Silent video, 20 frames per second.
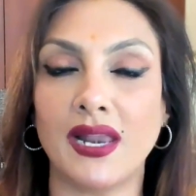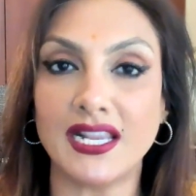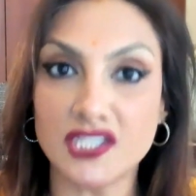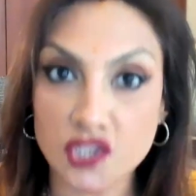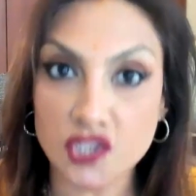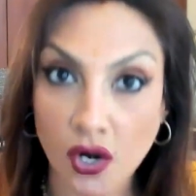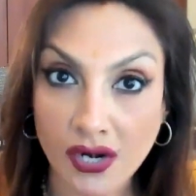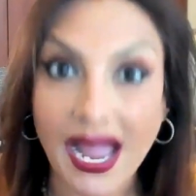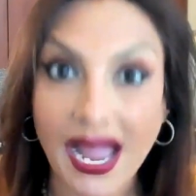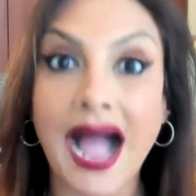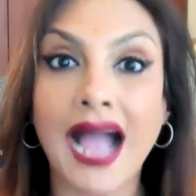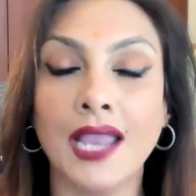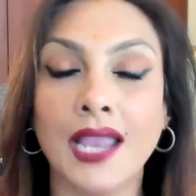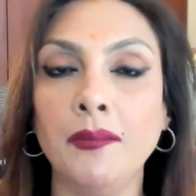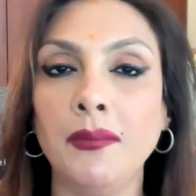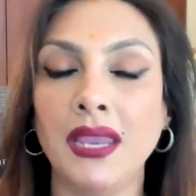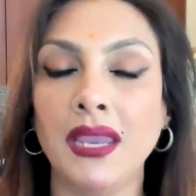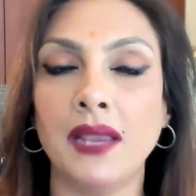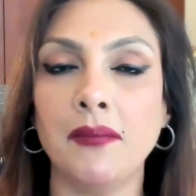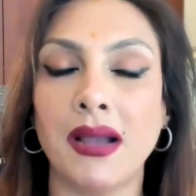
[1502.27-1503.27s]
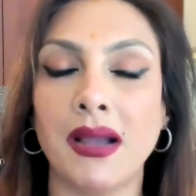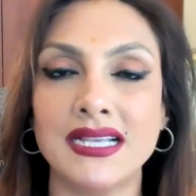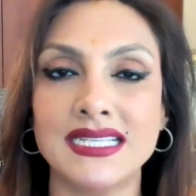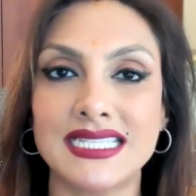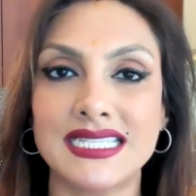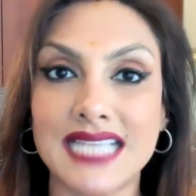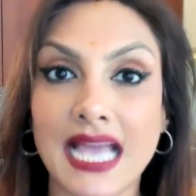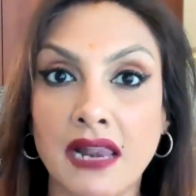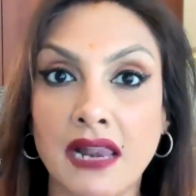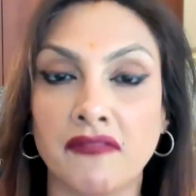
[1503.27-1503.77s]
It's not I, me and
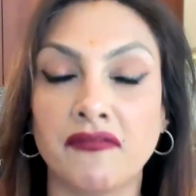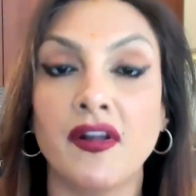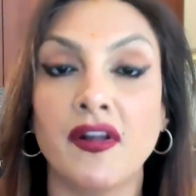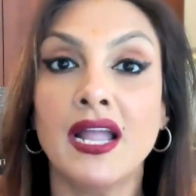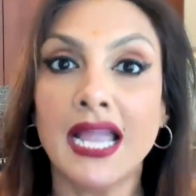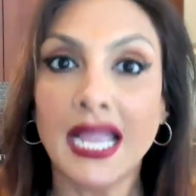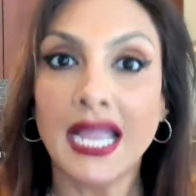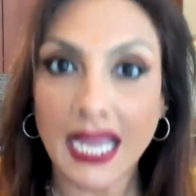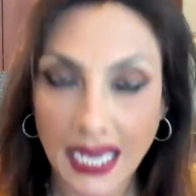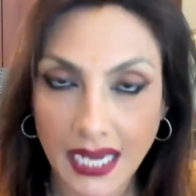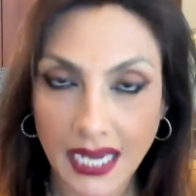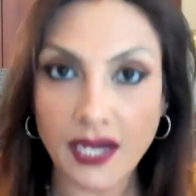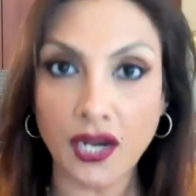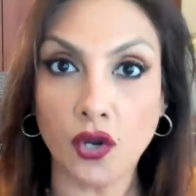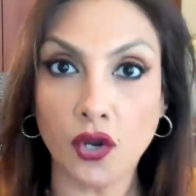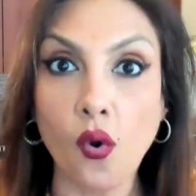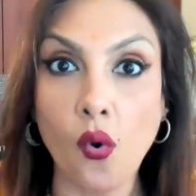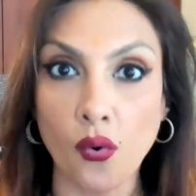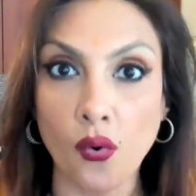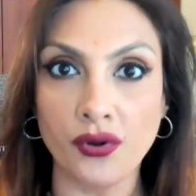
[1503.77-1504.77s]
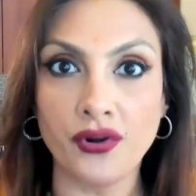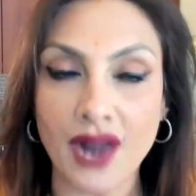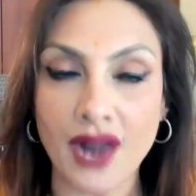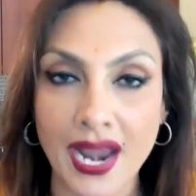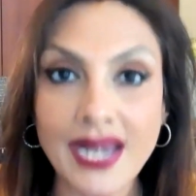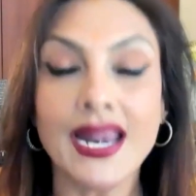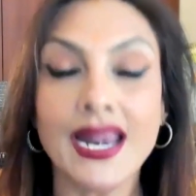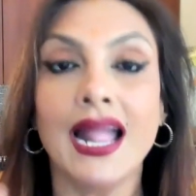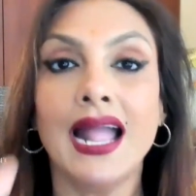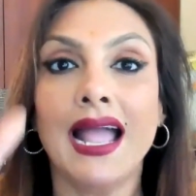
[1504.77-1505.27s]
myself in a code,
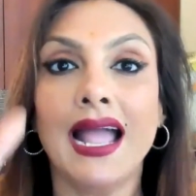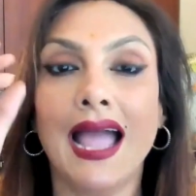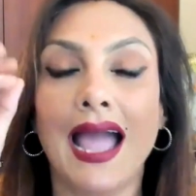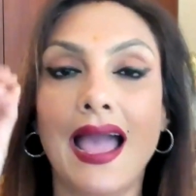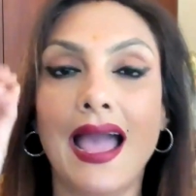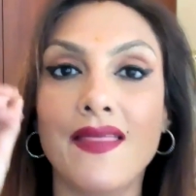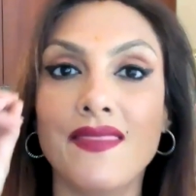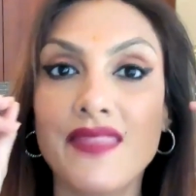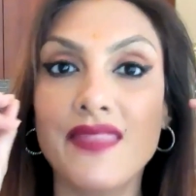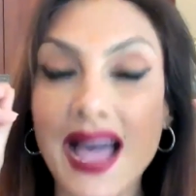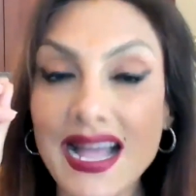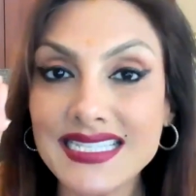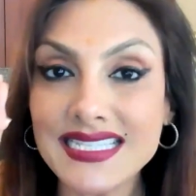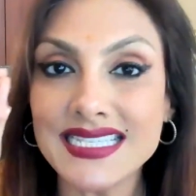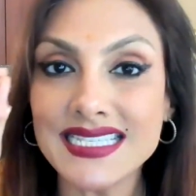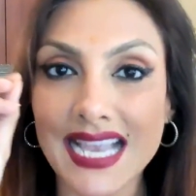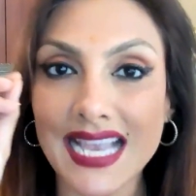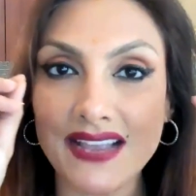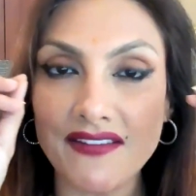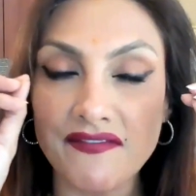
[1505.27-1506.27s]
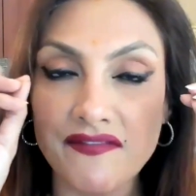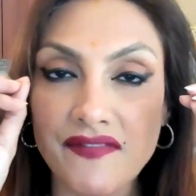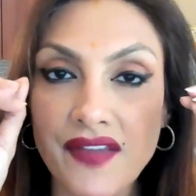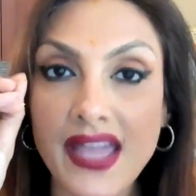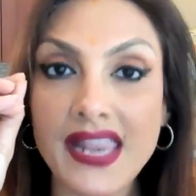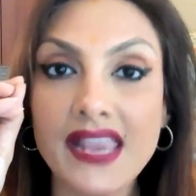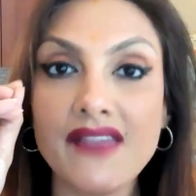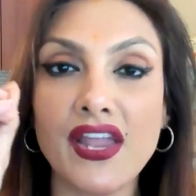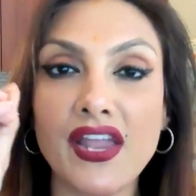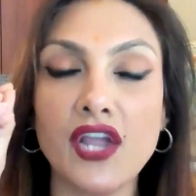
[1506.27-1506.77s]
right? And that's
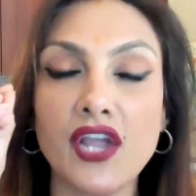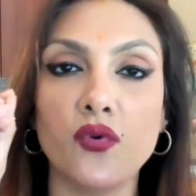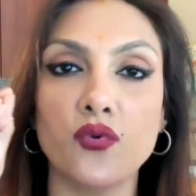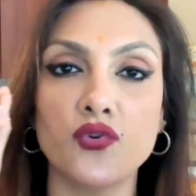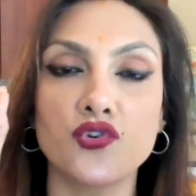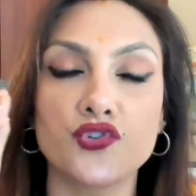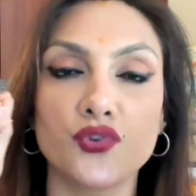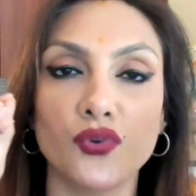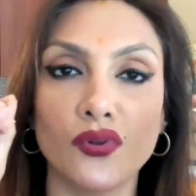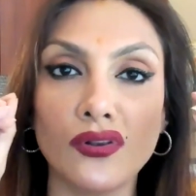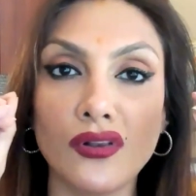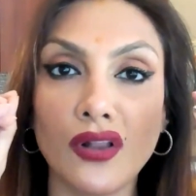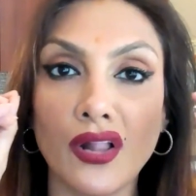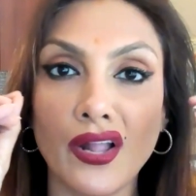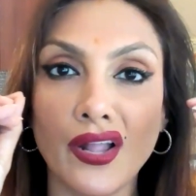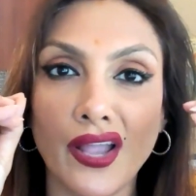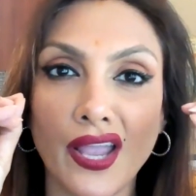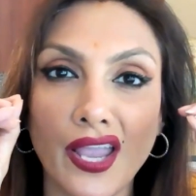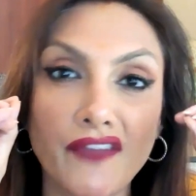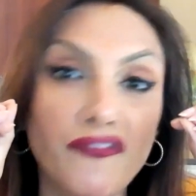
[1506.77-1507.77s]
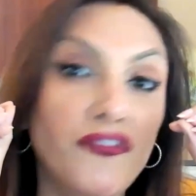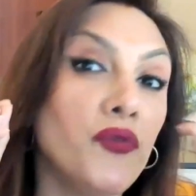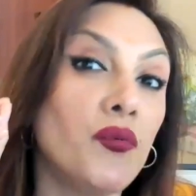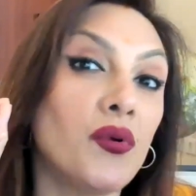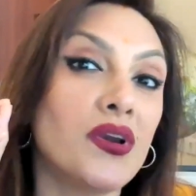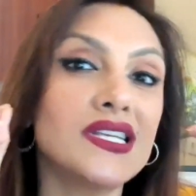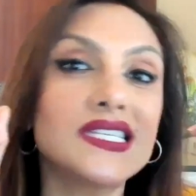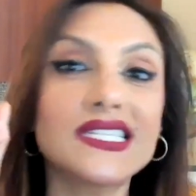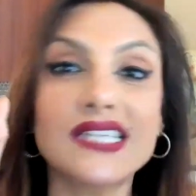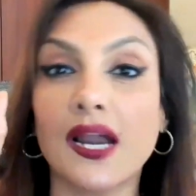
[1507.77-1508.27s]
very, very crucial if you
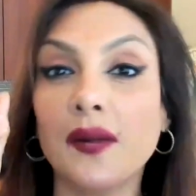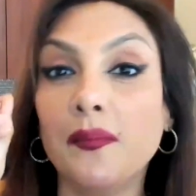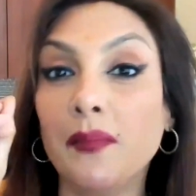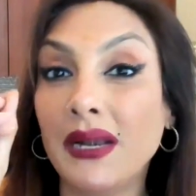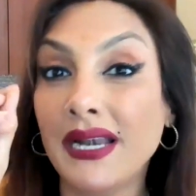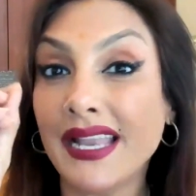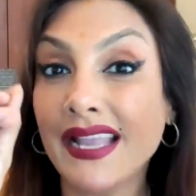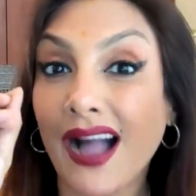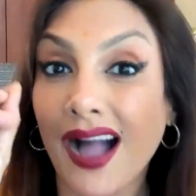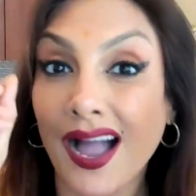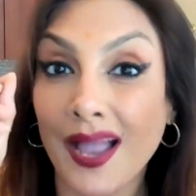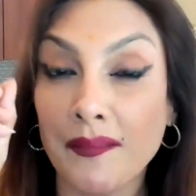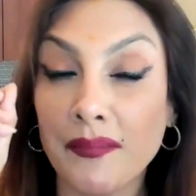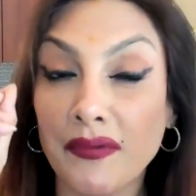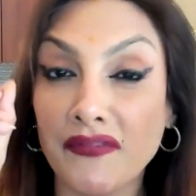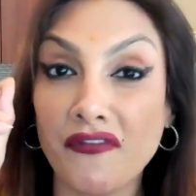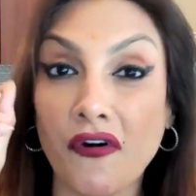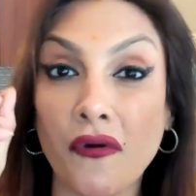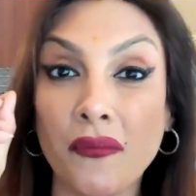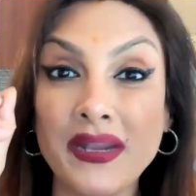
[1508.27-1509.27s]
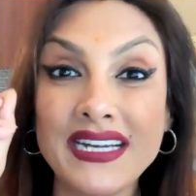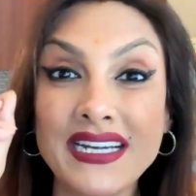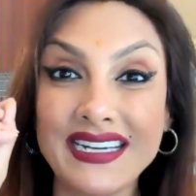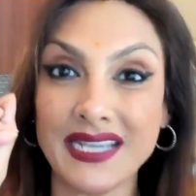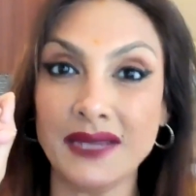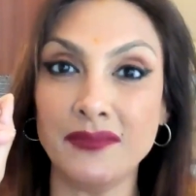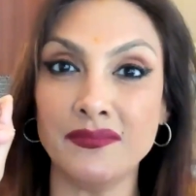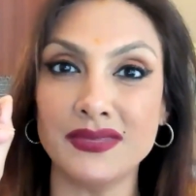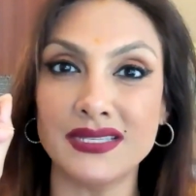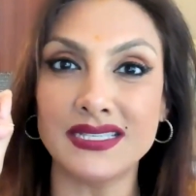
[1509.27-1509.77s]
want to start building high performing
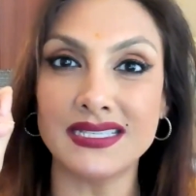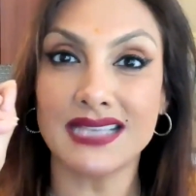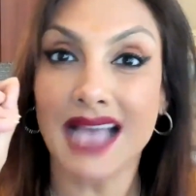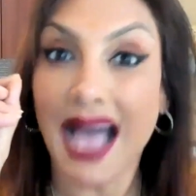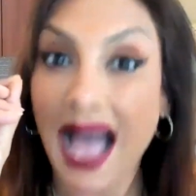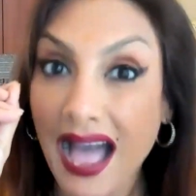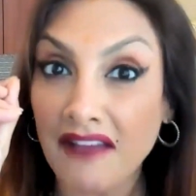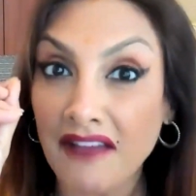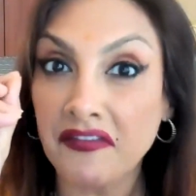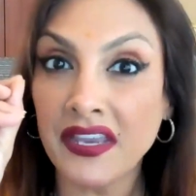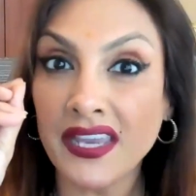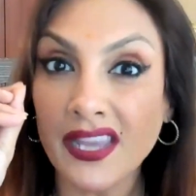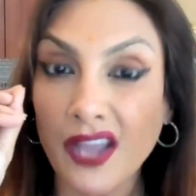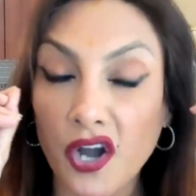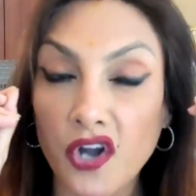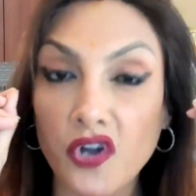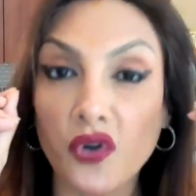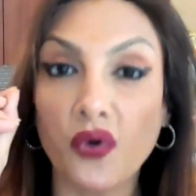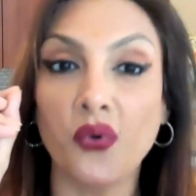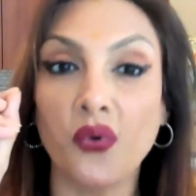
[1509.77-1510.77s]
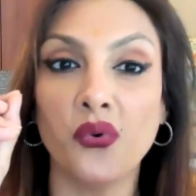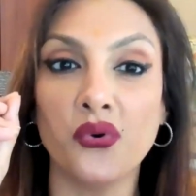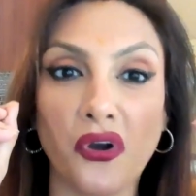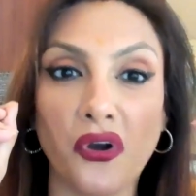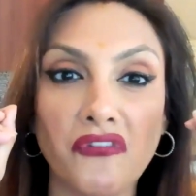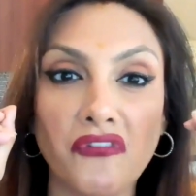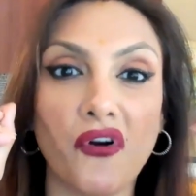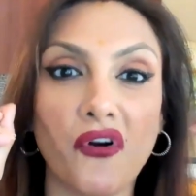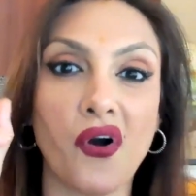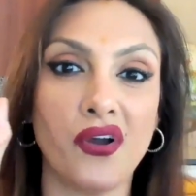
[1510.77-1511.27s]
teams, having a code
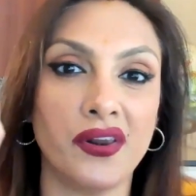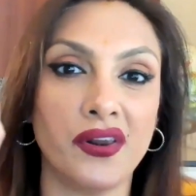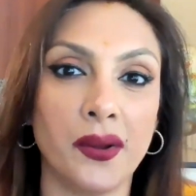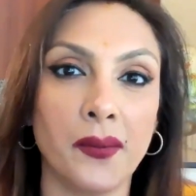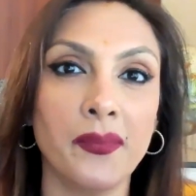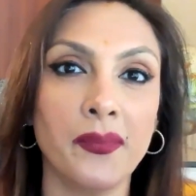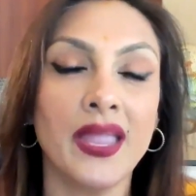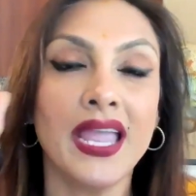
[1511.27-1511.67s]
of honor.